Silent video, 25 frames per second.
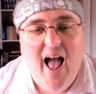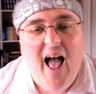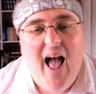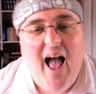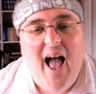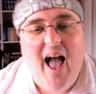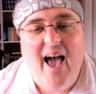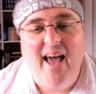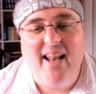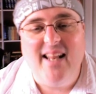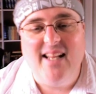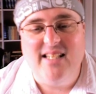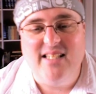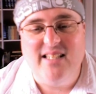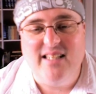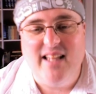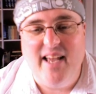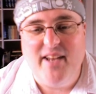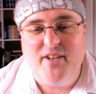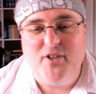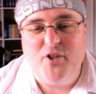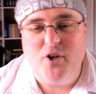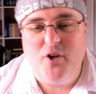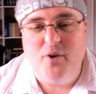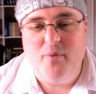At his
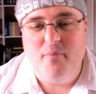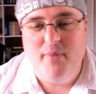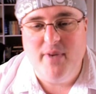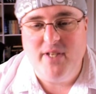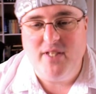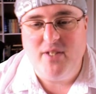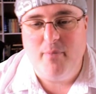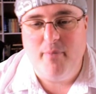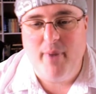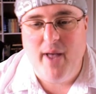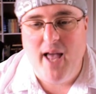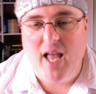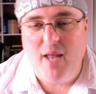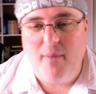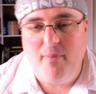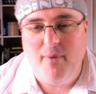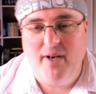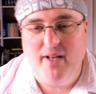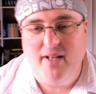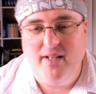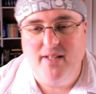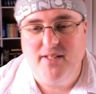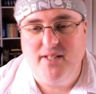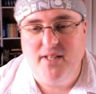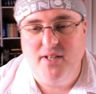leisure, Mr.
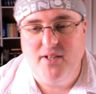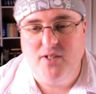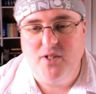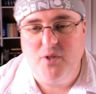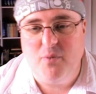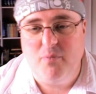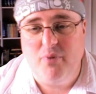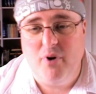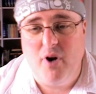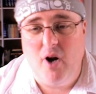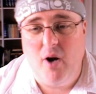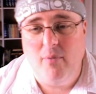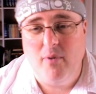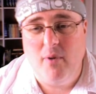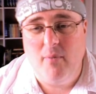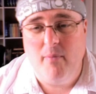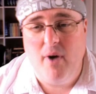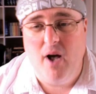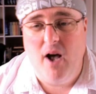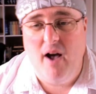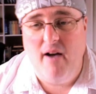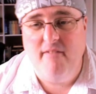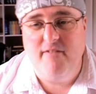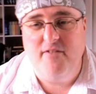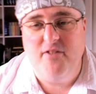Bachmann considers the problem
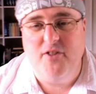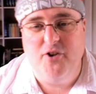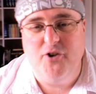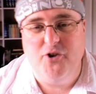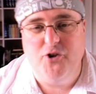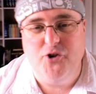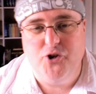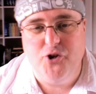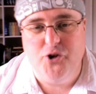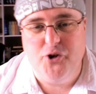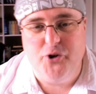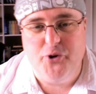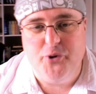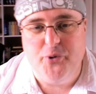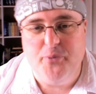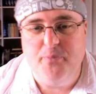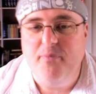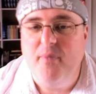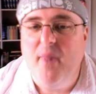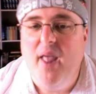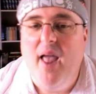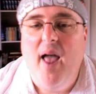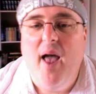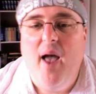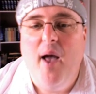of the Jew.
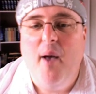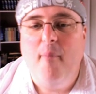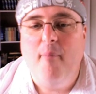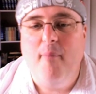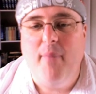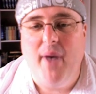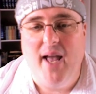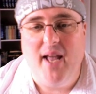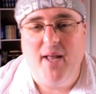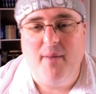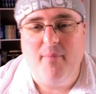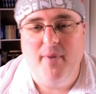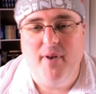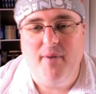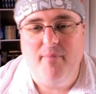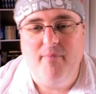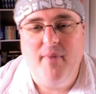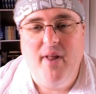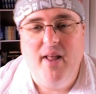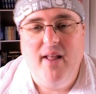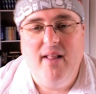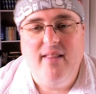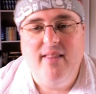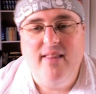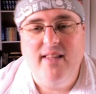Bachmann,
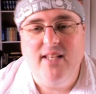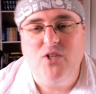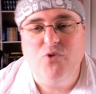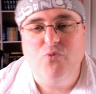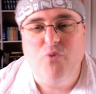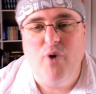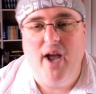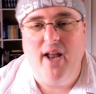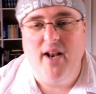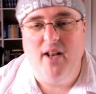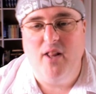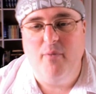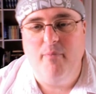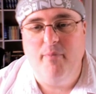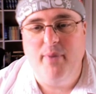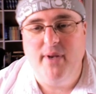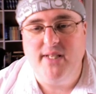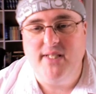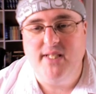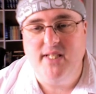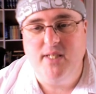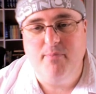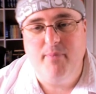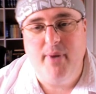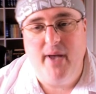this ran on the
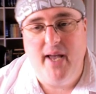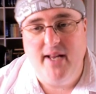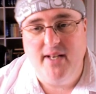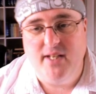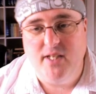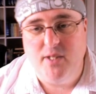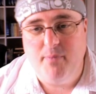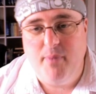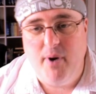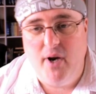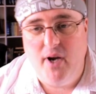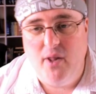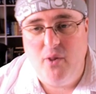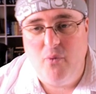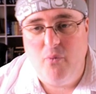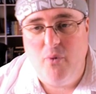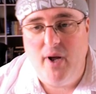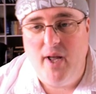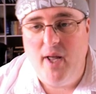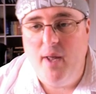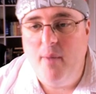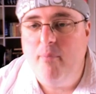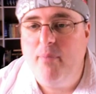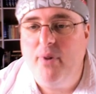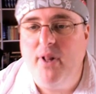business pages, by the
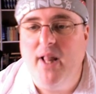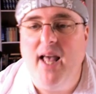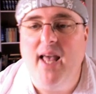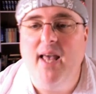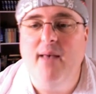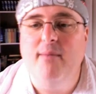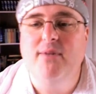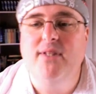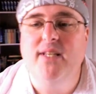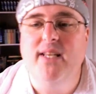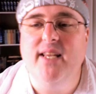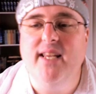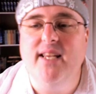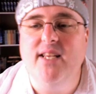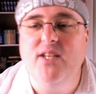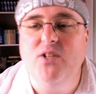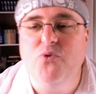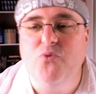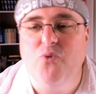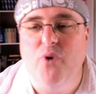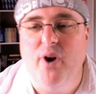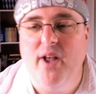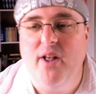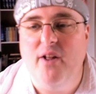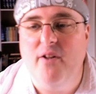way, blames
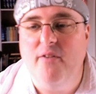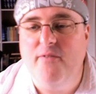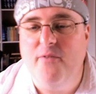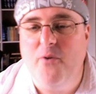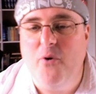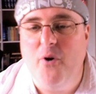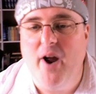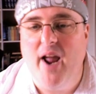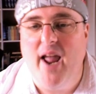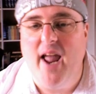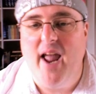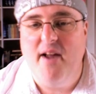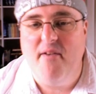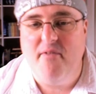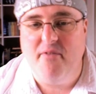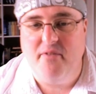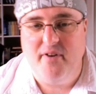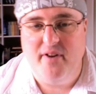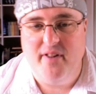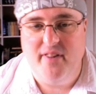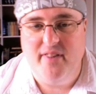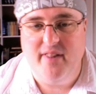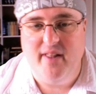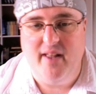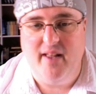Israel for
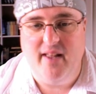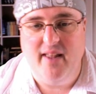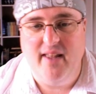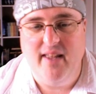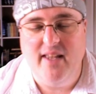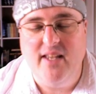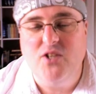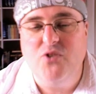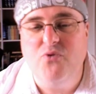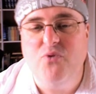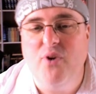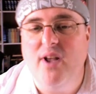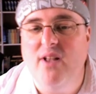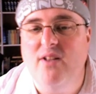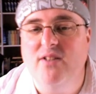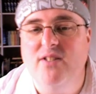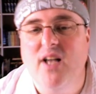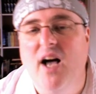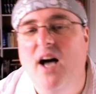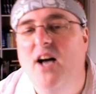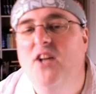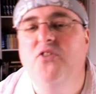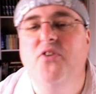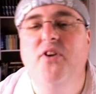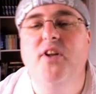everything. Israel's
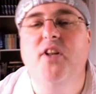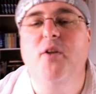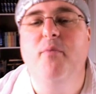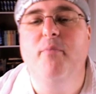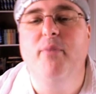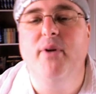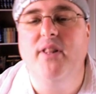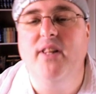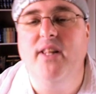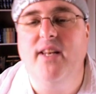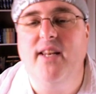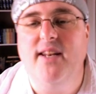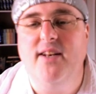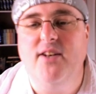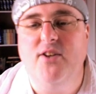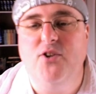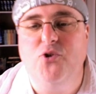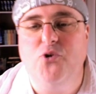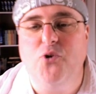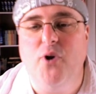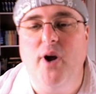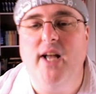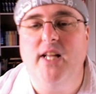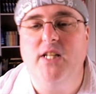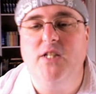utter inability to
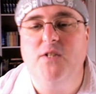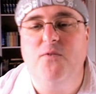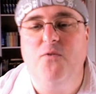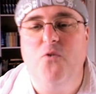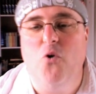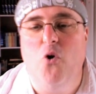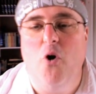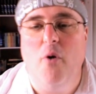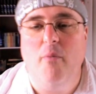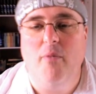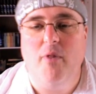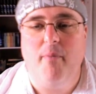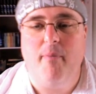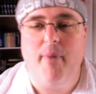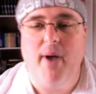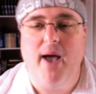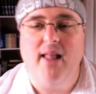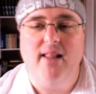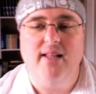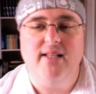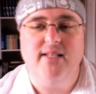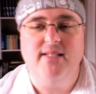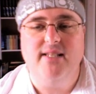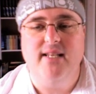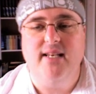transform the
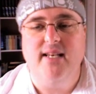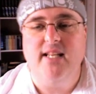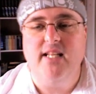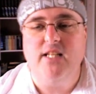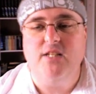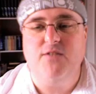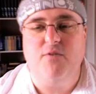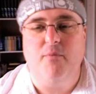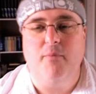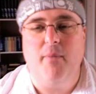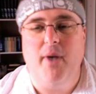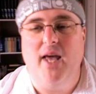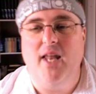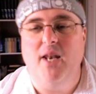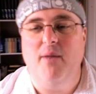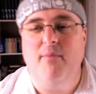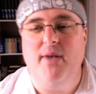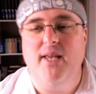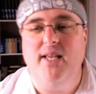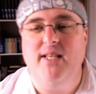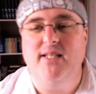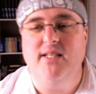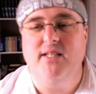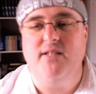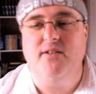Palestinians from
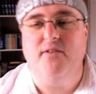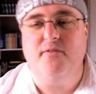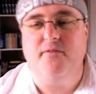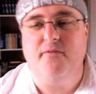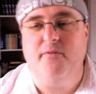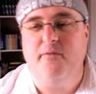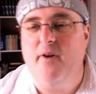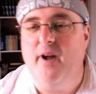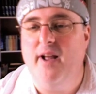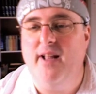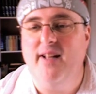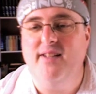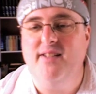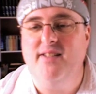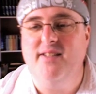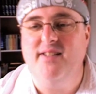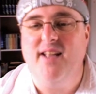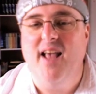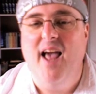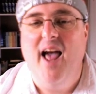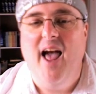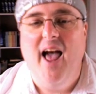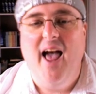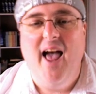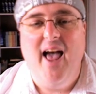enemies into friends
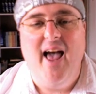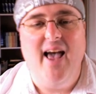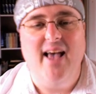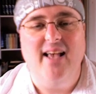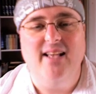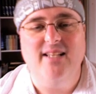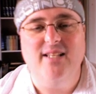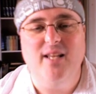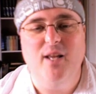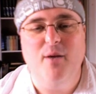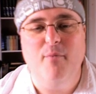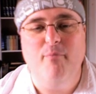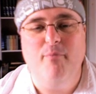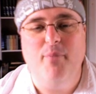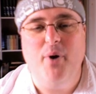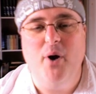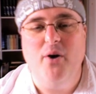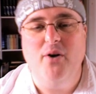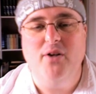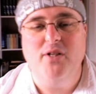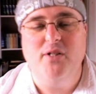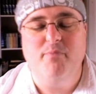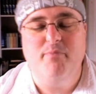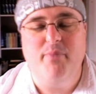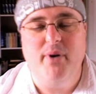has
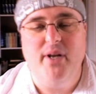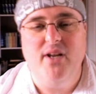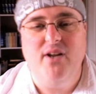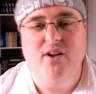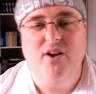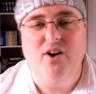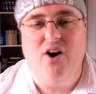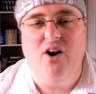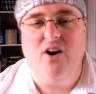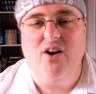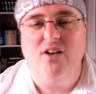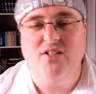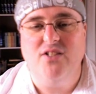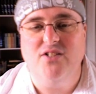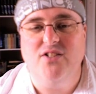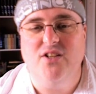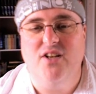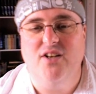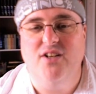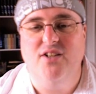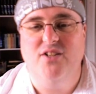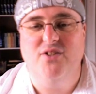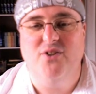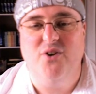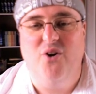imposed big costs
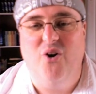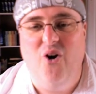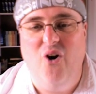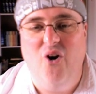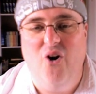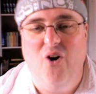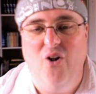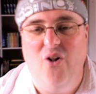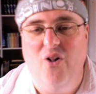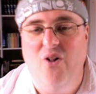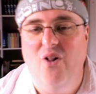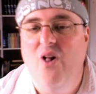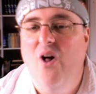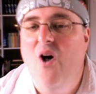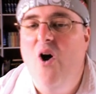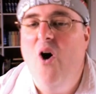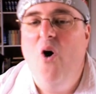on us all.